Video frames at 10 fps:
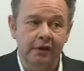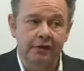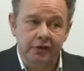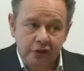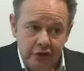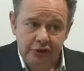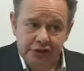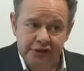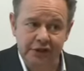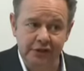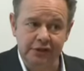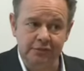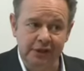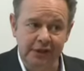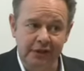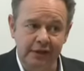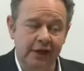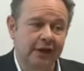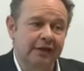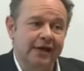the conclusion is going to be
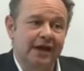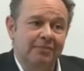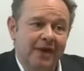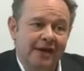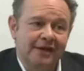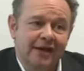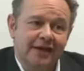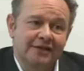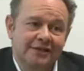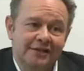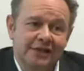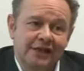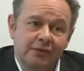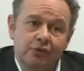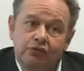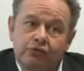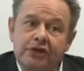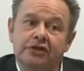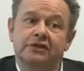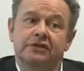that in many cases he will
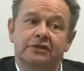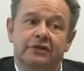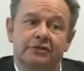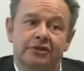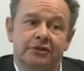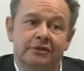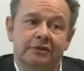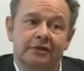reach the conclusion